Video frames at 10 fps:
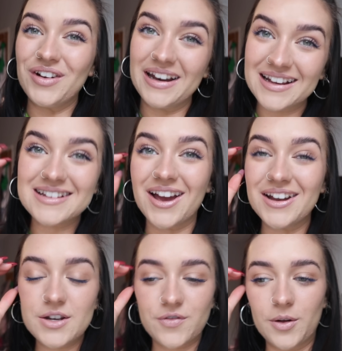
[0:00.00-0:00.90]
really
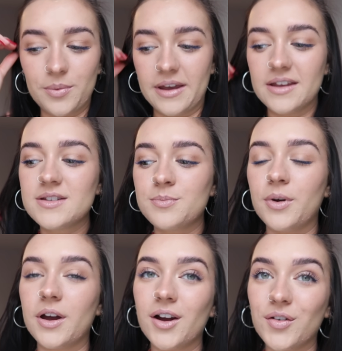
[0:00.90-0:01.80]
excited to film this
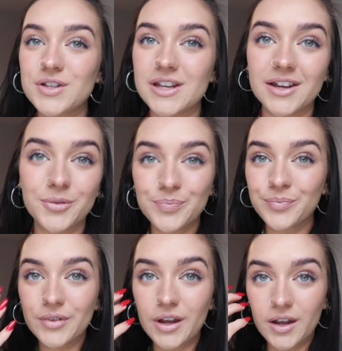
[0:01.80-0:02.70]
but obviously
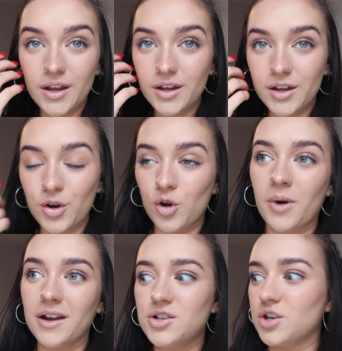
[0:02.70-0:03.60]
who am
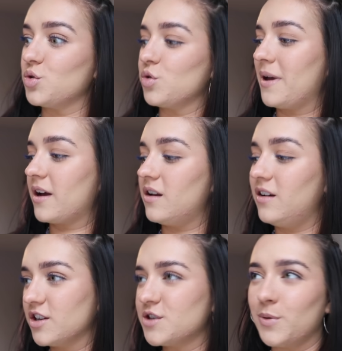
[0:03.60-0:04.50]
I to judge all the Met Gala
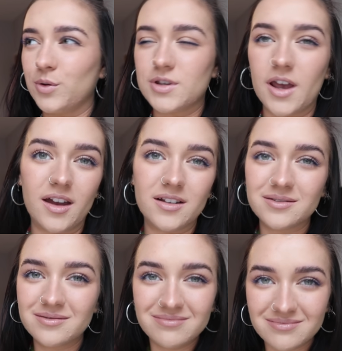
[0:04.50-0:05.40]
looks but also
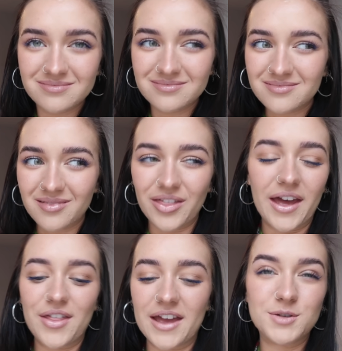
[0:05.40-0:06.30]
they
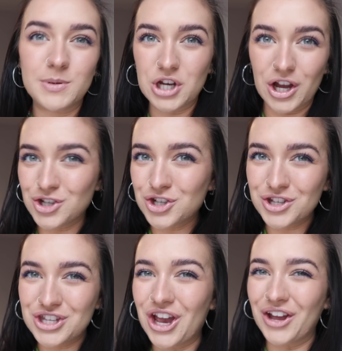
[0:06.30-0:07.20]
are there to be judged
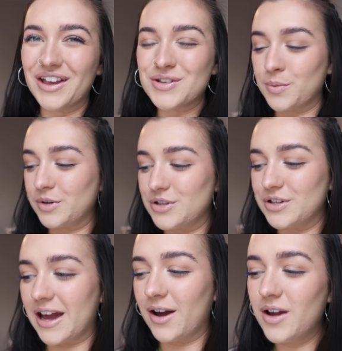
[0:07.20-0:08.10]
so that's what I'm gonna do
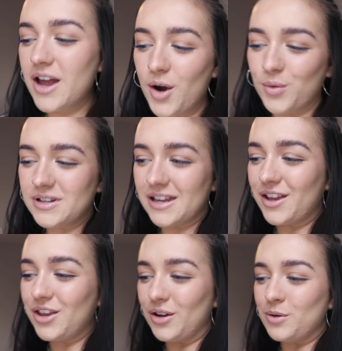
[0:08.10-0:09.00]
now I want to take
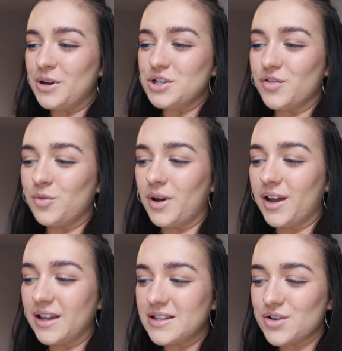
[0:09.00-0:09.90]
a cute little picture for
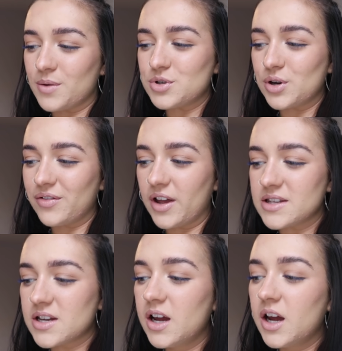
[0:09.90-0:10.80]
my Instagram story
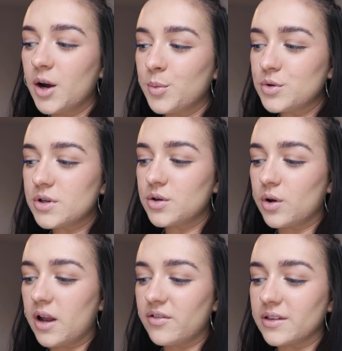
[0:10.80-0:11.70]
first I'm also
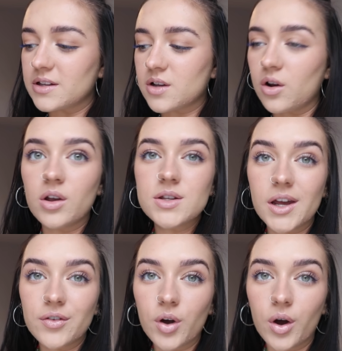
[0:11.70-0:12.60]
not loving this gloss
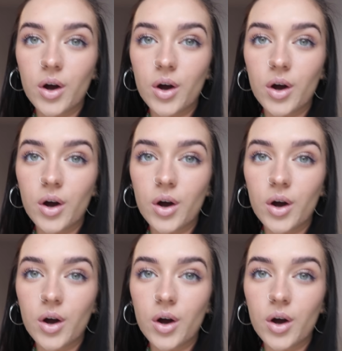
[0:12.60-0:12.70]
that I've got